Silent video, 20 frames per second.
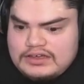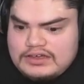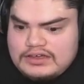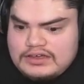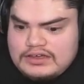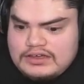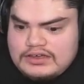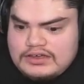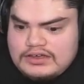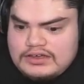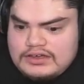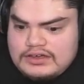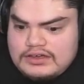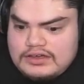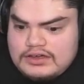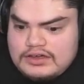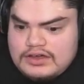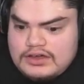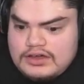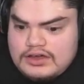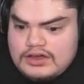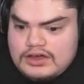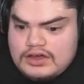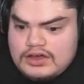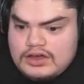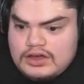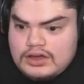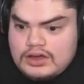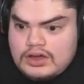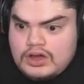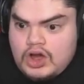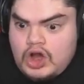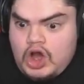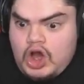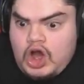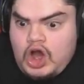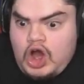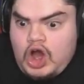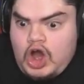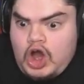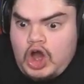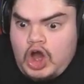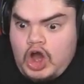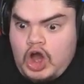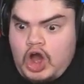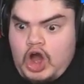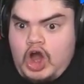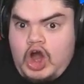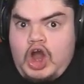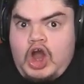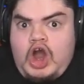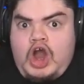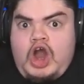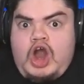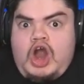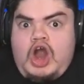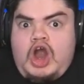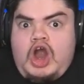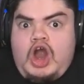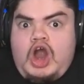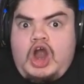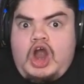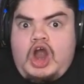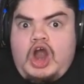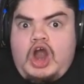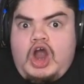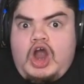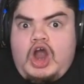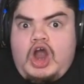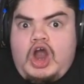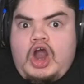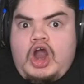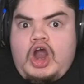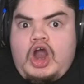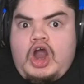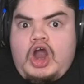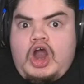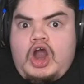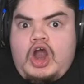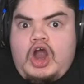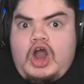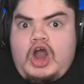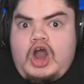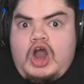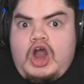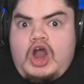(silence)